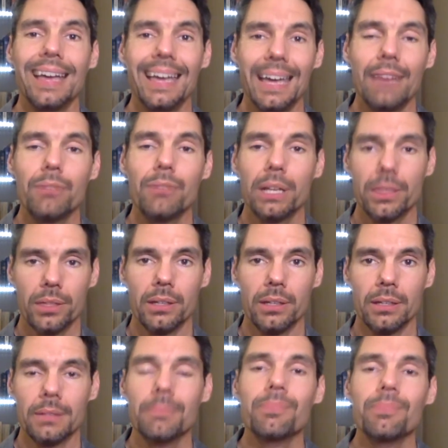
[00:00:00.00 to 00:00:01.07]

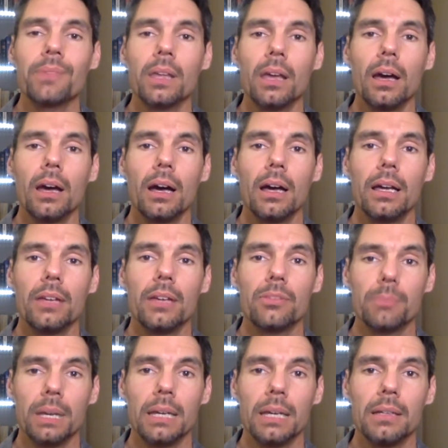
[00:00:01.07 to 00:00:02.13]
everything is
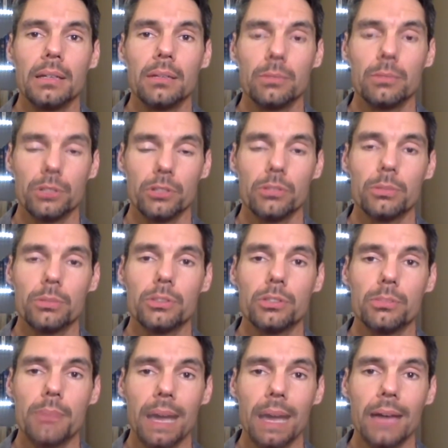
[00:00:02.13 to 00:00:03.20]
made and reducible to
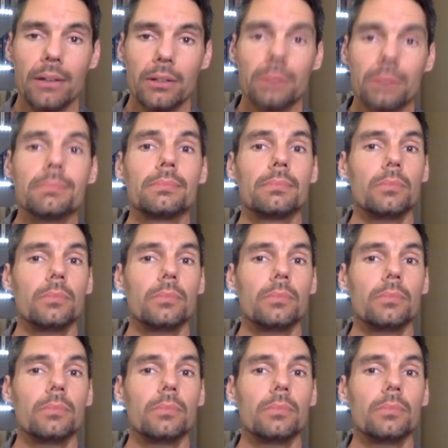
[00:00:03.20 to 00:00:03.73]
matter.